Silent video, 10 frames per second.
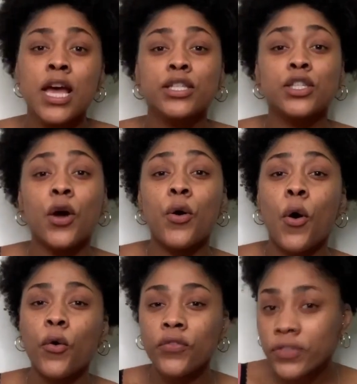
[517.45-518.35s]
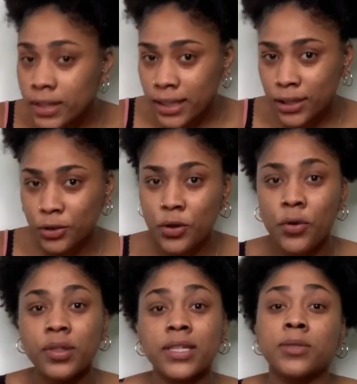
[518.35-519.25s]
So hopefully, you know,
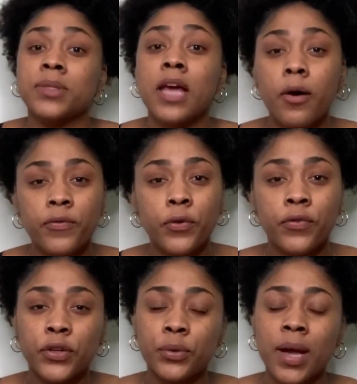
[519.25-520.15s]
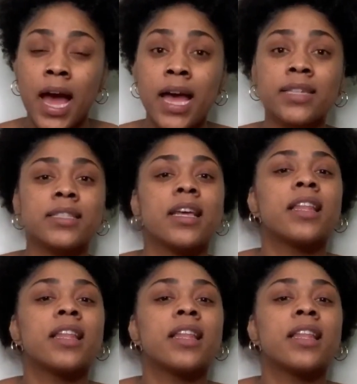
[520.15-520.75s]
this was helpful for you guys.